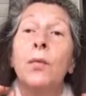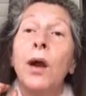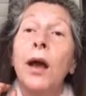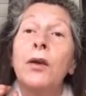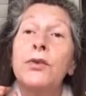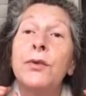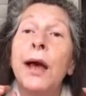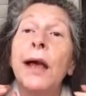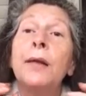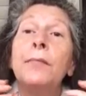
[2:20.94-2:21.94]
where I also
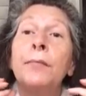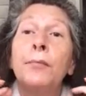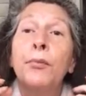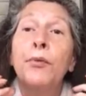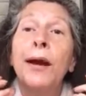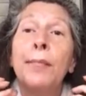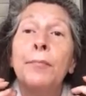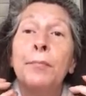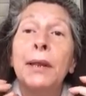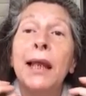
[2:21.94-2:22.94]
had
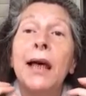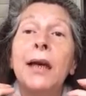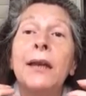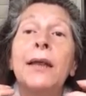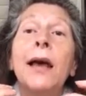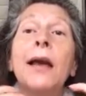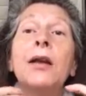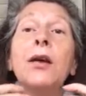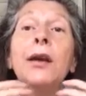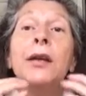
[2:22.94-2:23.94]
blood that
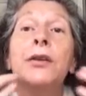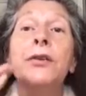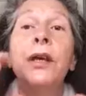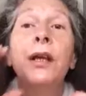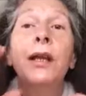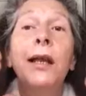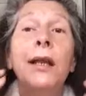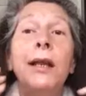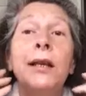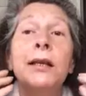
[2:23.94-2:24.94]
had gone into the
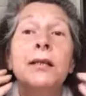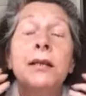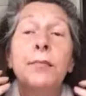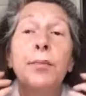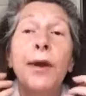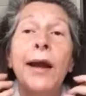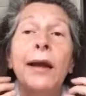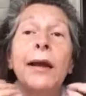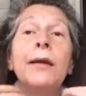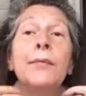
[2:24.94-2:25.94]
cleanliness of the
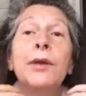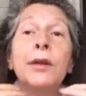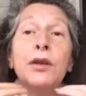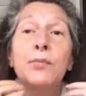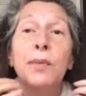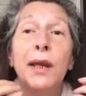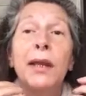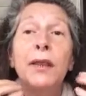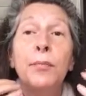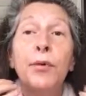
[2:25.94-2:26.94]
brain, and when there's
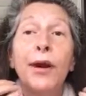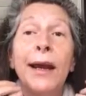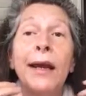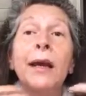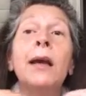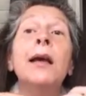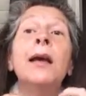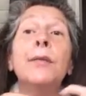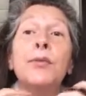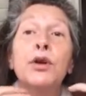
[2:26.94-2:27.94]
blood in the brain,
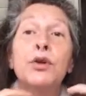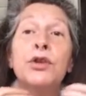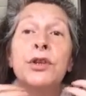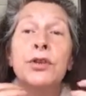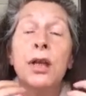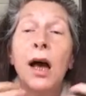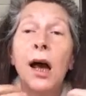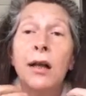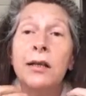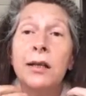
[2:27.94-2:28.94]
it produces
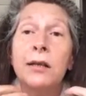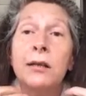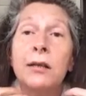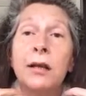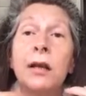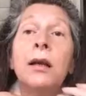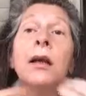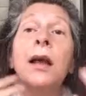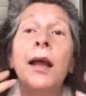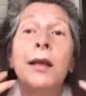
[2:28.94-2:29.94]
toxins.
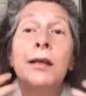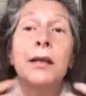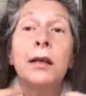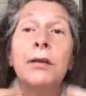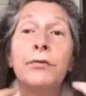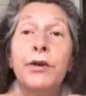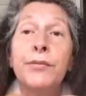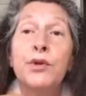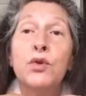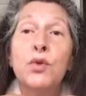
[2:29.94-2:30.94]
Until it
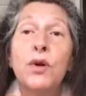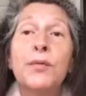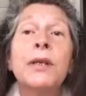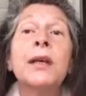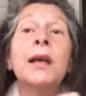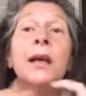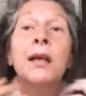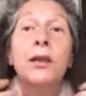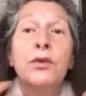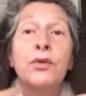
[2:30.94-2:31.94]
reabsorbs,
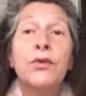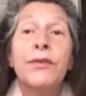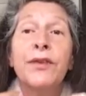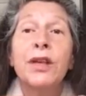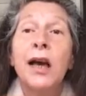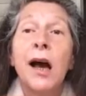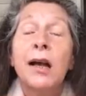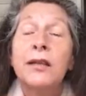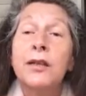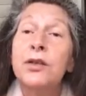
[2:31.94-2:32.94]
there's horrific
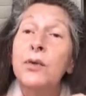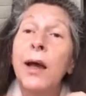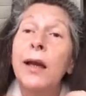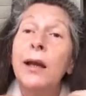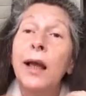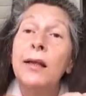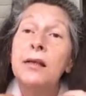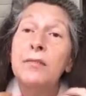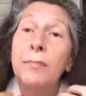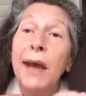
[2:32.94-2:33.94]
toxins. So I had
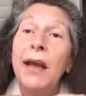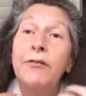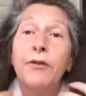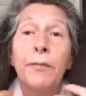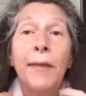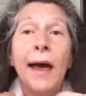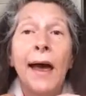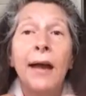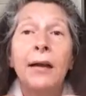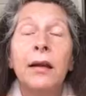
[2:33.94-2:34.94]
lots of pain from
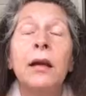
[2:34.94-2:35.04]
that.